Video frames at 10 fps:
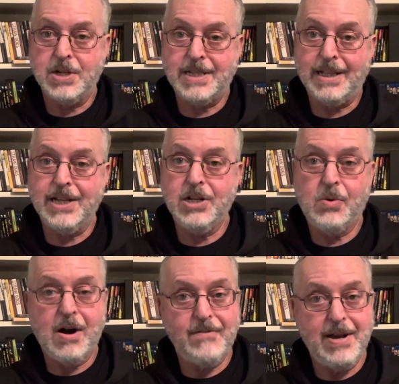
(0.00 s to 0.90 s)
still in
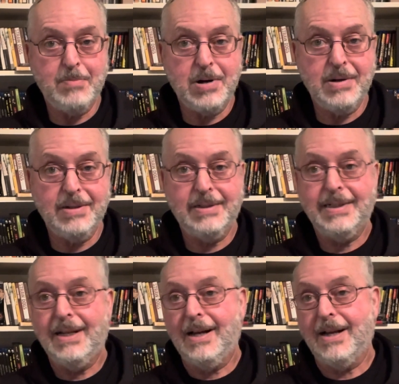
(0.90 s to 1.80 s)
Noir-vember.
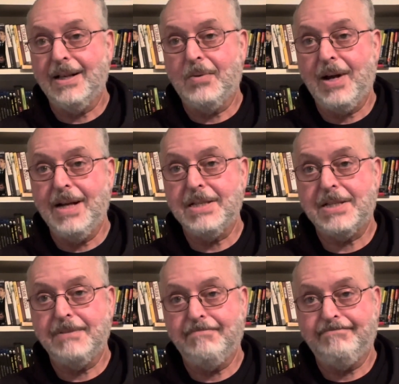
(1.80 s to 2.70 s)

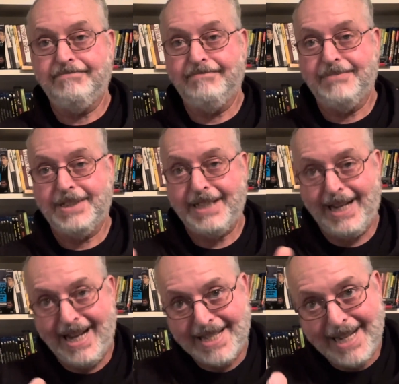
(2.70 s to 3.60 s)
Otherwise, See you
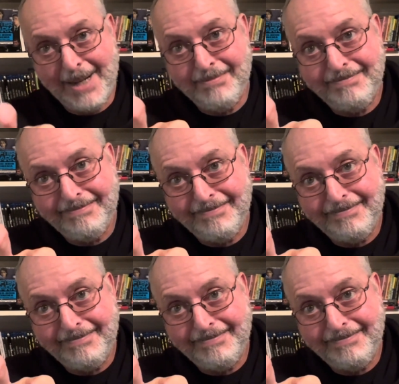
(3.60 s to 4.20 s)
next time.